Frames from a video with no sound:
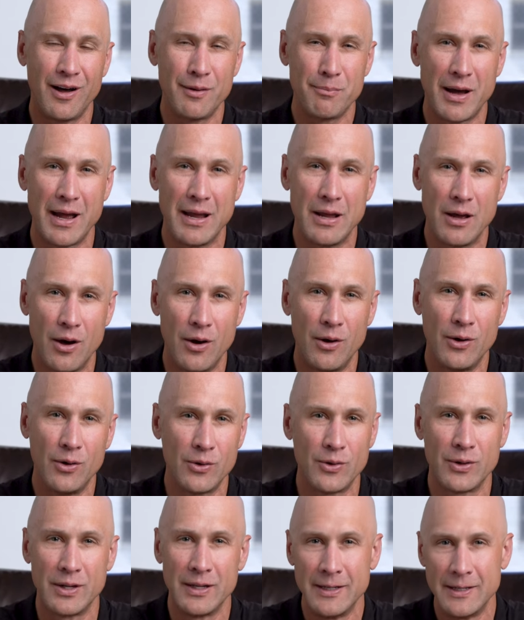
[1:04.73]
on my
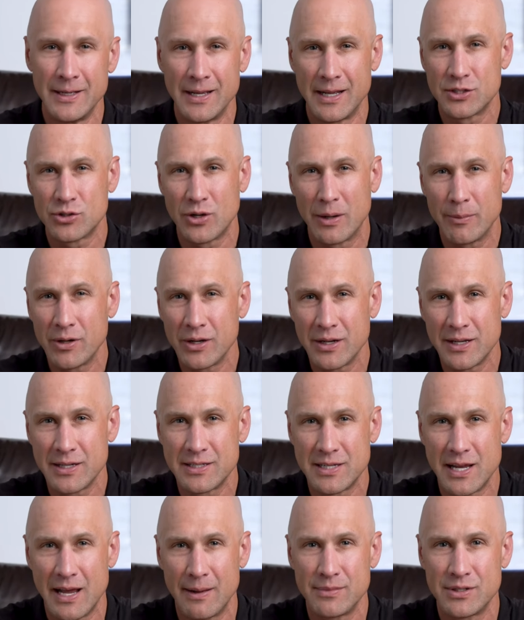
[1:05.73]
own? And so I'm going to
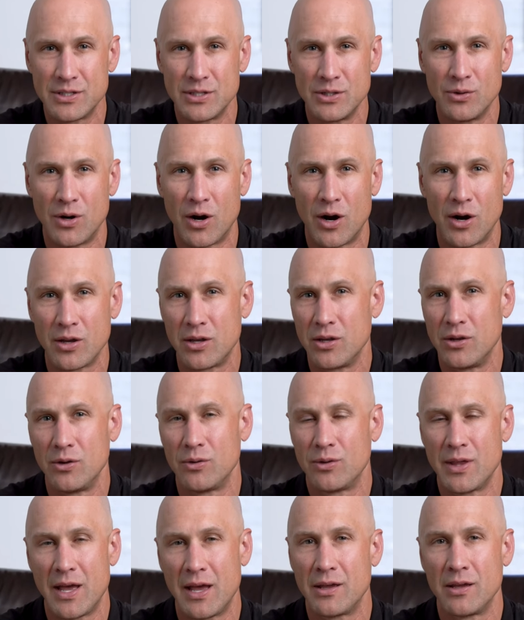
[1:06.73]
attempt to
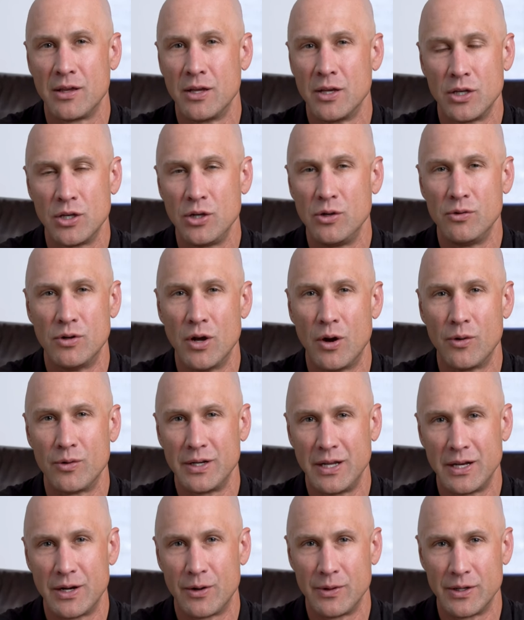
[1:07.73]
argue that you don't
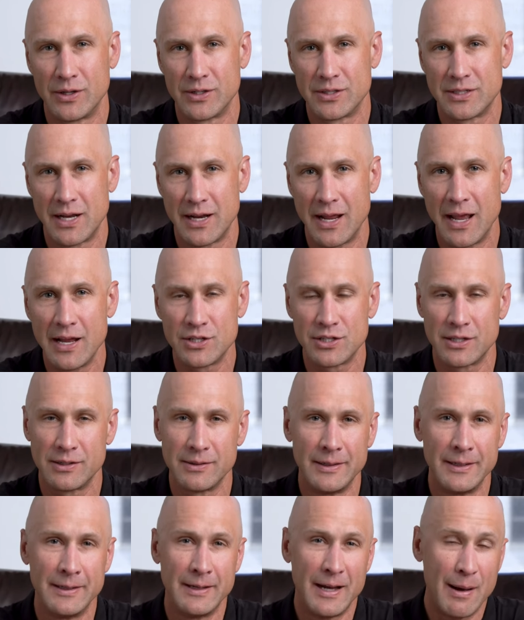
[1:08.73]
need a real estate agent.
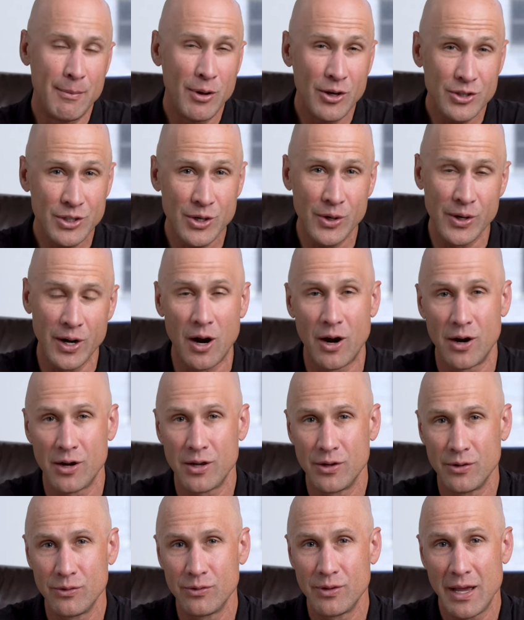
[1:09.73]
I'm also going to
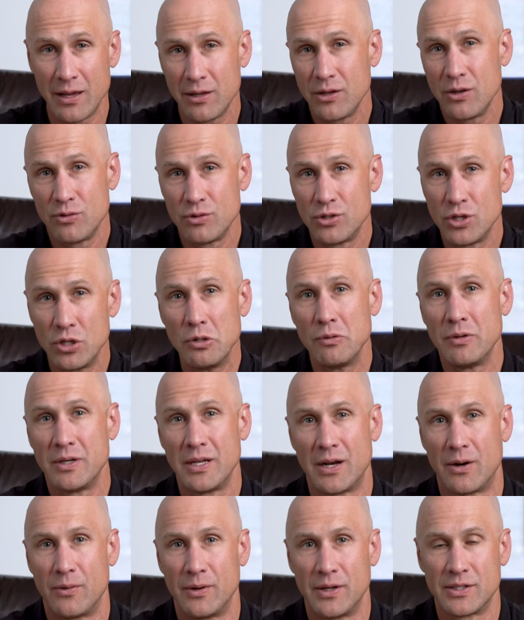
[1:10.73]
argue that you do
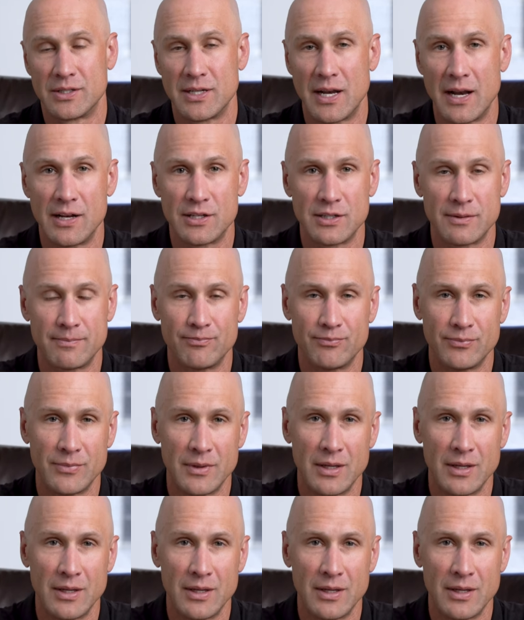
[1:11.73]
need a real estate agent.